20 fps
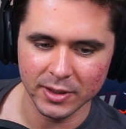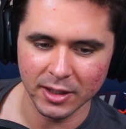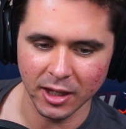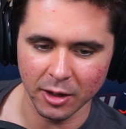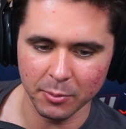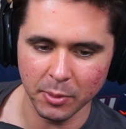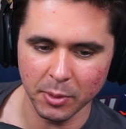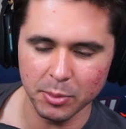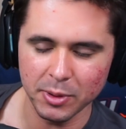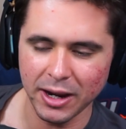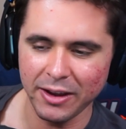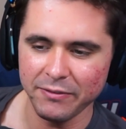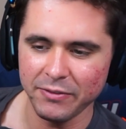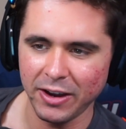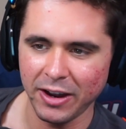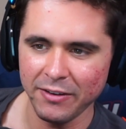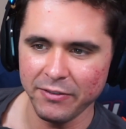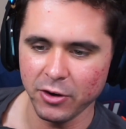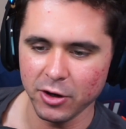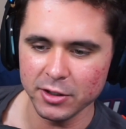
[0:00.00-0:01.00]
I remember.
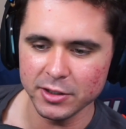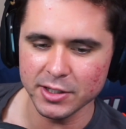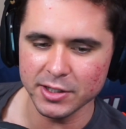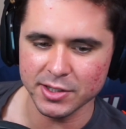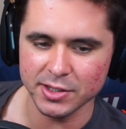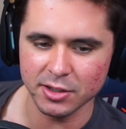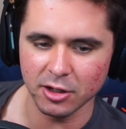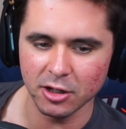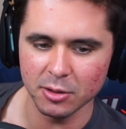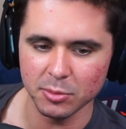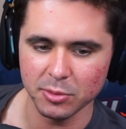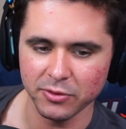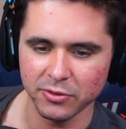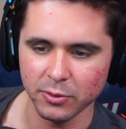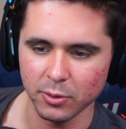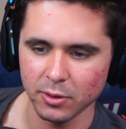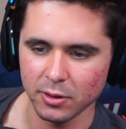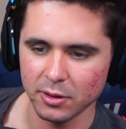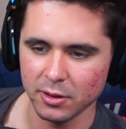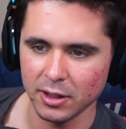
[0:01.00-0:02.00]
I've heard this song
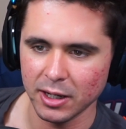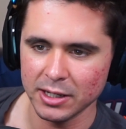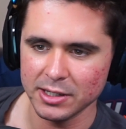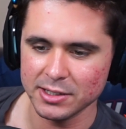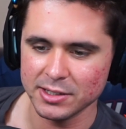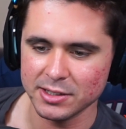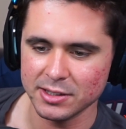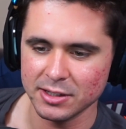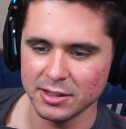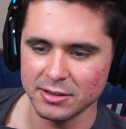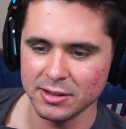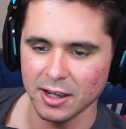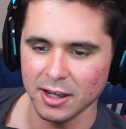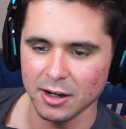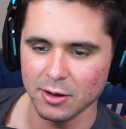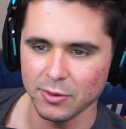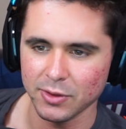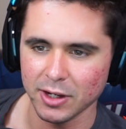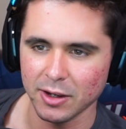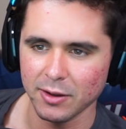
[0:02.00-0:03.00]
before. I
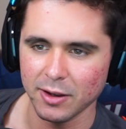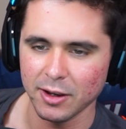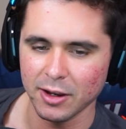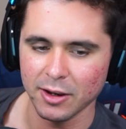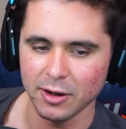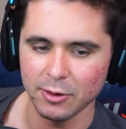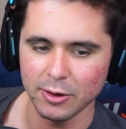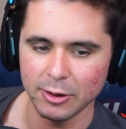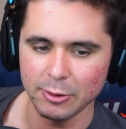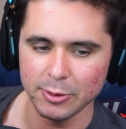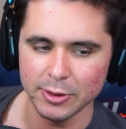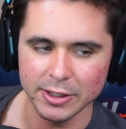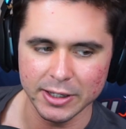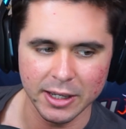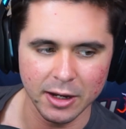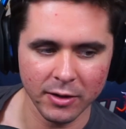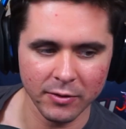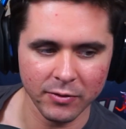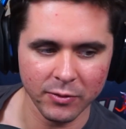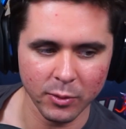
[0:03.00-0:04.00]
don't think I really
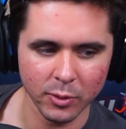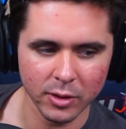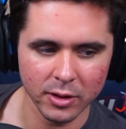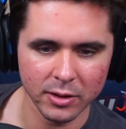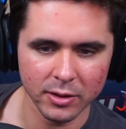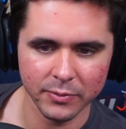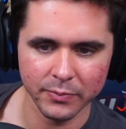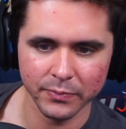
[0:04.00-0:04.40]
care for it.